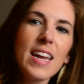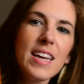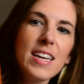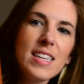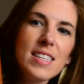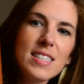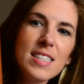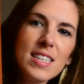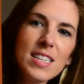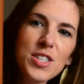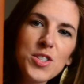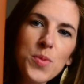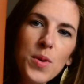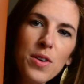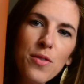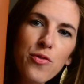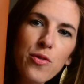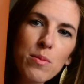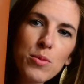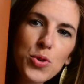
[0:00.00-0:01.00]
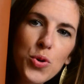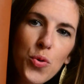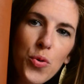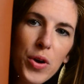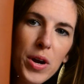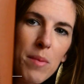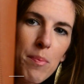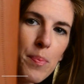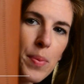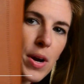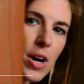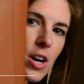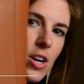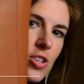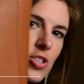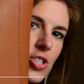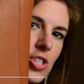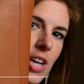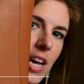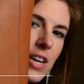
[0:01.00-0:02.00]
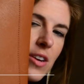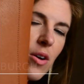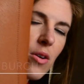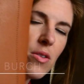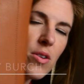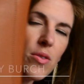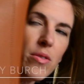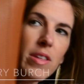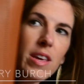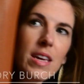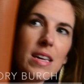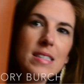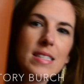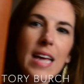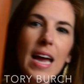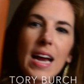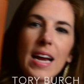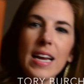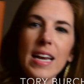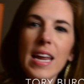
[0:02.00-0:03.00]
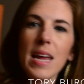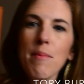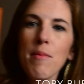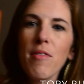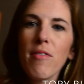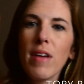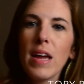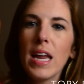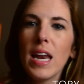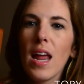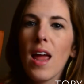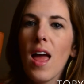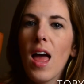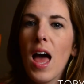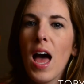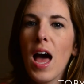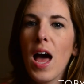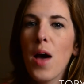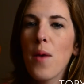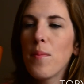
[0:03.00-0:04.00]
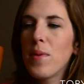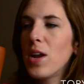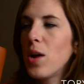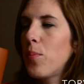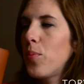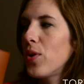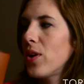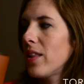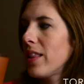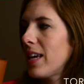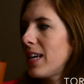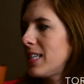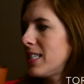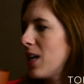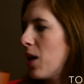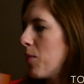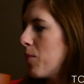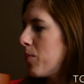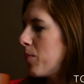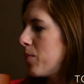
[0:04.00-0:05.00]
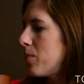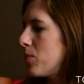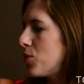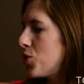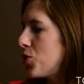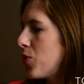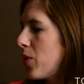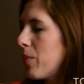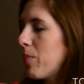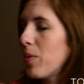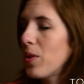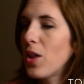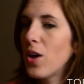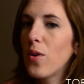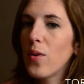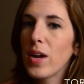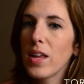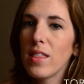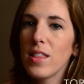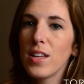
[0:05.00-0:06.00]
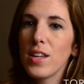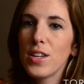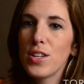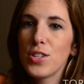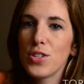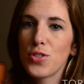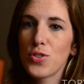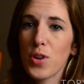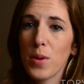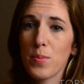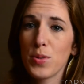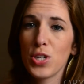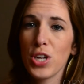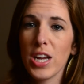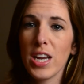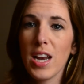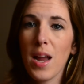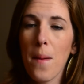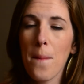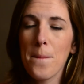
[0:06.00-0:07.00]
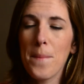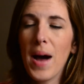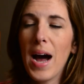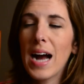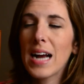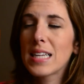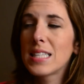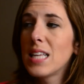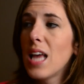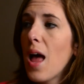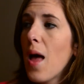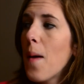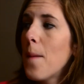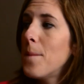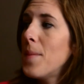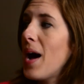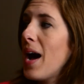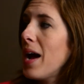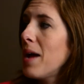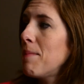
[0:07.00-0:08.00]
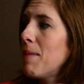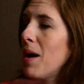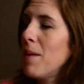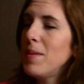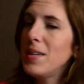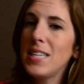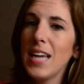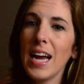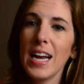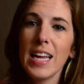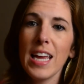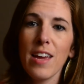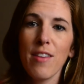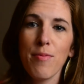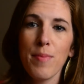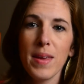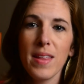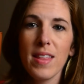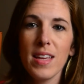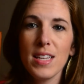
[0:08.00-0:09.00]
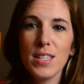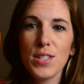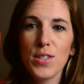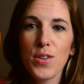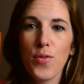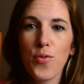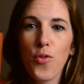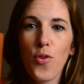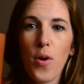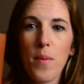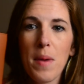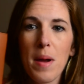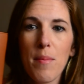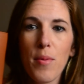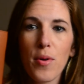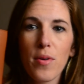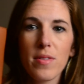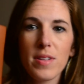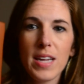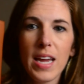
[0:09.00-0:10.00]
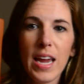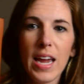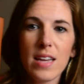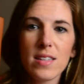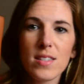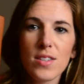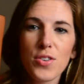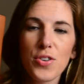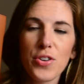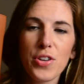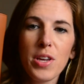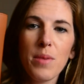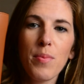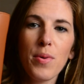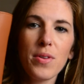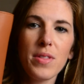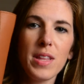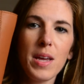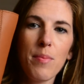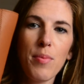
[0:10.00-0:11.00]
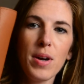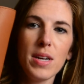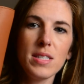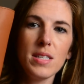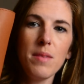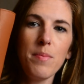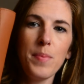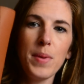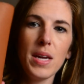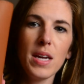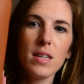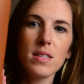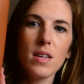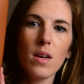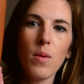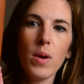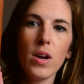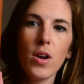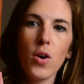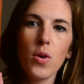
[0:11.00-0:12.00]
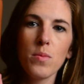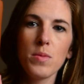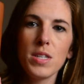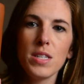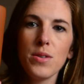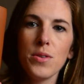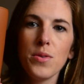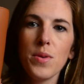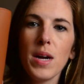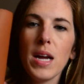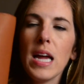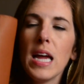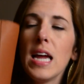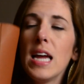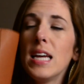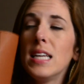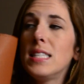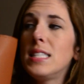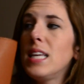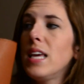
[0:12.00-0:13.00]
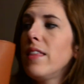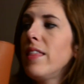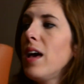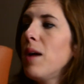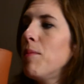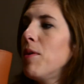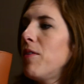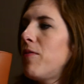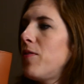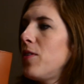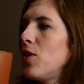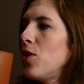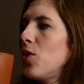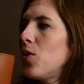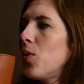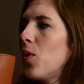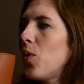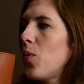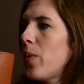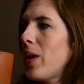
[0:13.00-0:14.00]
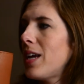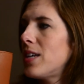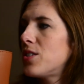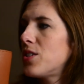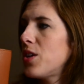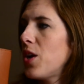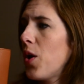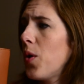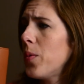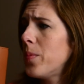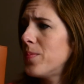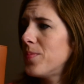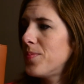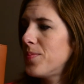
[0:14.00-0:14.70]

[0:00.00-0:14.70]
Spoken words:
it is this one from TORY BURCH. I don't know the exact name of it, but I'll put a link down to it below in the description box. My mom and dad gave me this for my birthday as an early birthday present because I went home to see them a few weeks ago.